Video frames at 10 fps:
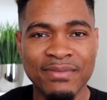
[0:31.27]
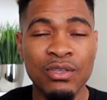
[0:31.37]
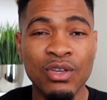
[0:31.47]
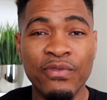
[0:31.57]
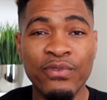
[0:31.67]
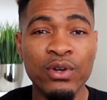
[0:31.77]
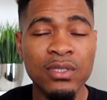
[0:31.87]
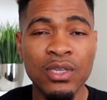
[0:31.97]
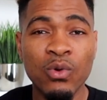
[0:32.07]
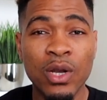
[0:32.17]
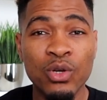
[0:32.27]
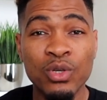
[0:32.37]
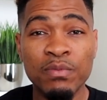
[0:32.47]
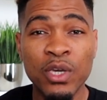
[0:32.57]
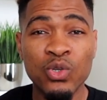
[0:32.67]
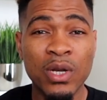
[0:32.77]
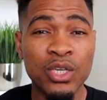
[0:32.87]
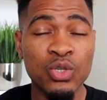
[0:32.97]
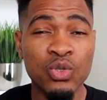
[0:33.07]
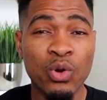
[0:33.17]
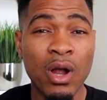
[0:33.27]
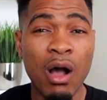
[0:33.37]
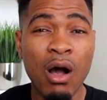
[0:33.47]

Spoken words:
So the first thing you want to do is make sure that you store